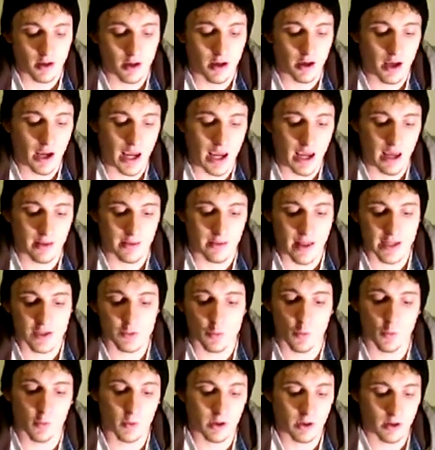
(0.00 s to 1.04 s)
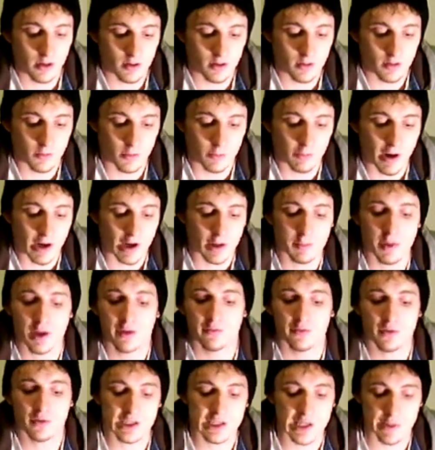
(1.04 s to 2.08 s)
and that's what we recommend
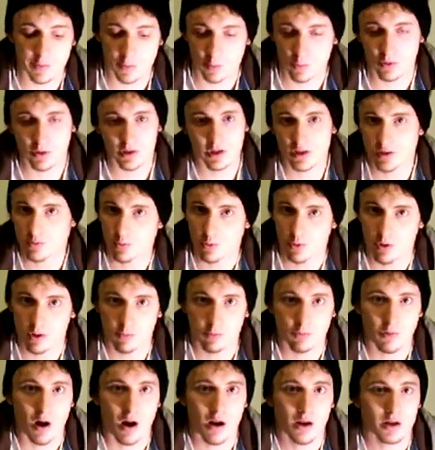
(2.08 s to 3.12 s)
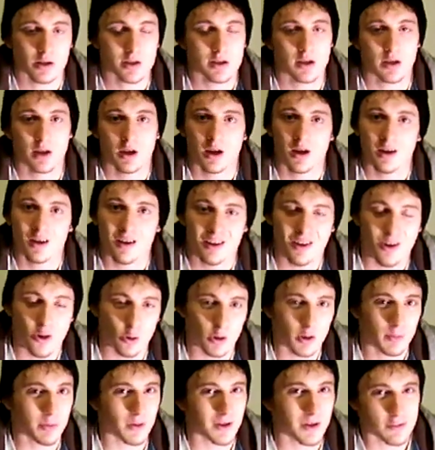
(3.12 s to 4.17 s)
for acceptable and disappointing products.
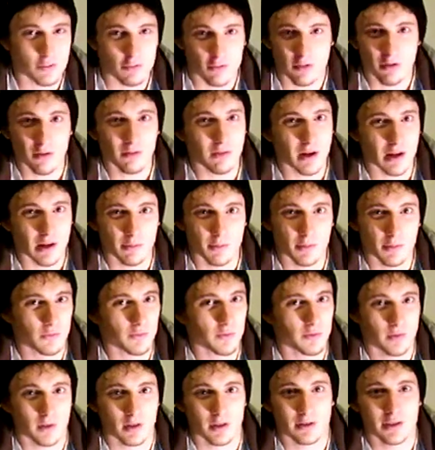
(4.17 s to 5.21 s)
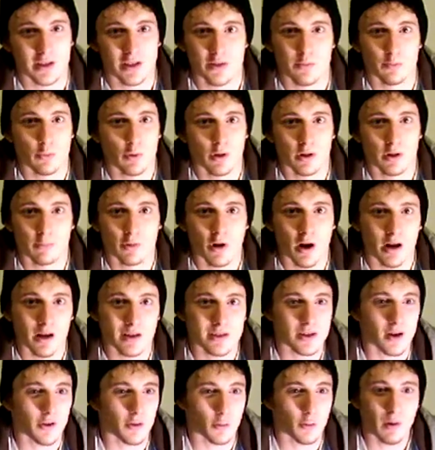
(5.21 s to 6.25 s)
Only place we really recommend for disappointing products.
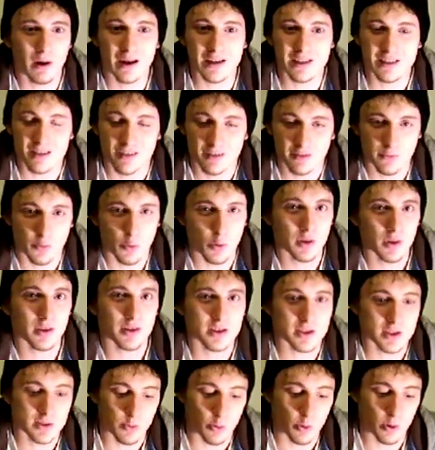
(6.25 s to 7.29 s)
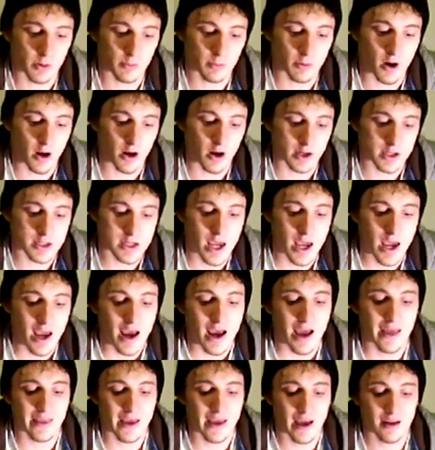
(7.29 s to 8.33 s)
Otherwise, avoid the disappointing products.
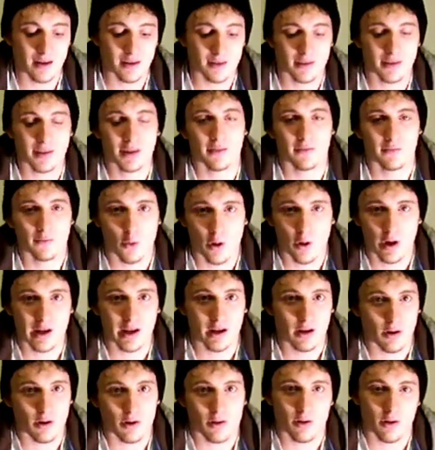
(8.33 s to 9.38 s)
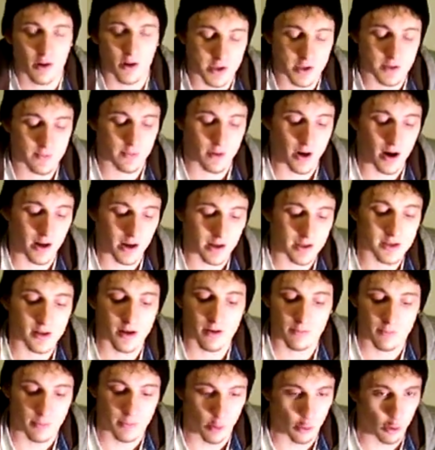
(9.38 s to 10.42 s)
And then the avoid at all costs products
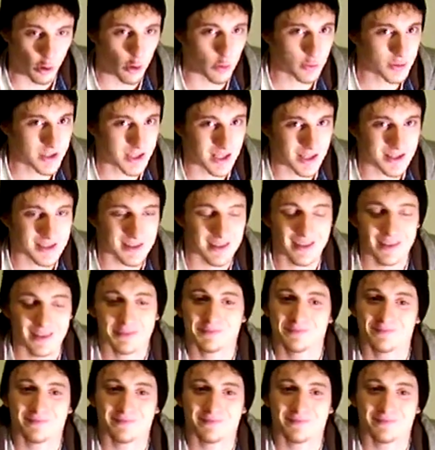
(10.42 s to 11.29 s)
below 60.